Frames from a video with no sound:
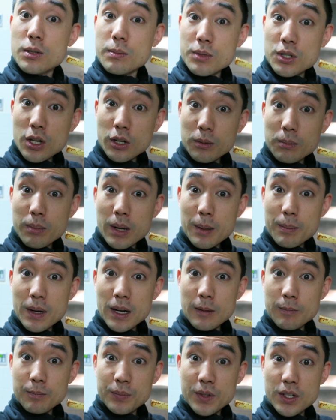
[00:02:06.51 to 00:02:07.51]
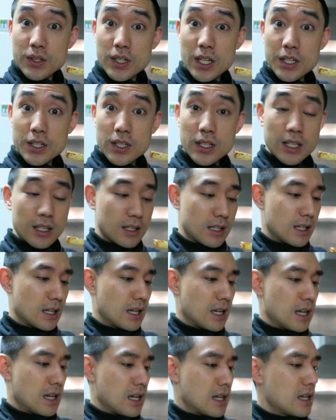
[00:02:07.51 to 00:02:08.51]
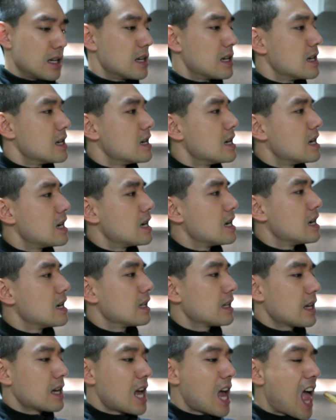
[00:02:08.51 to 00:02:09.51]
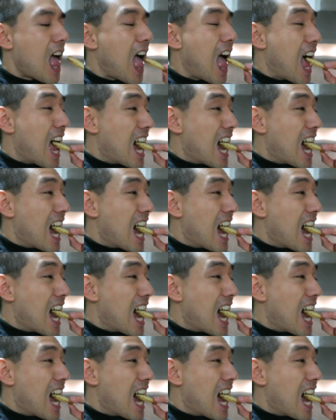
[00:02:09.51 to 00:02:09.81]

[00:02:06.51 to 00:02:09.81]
some salt and pepper to season it. Yeah.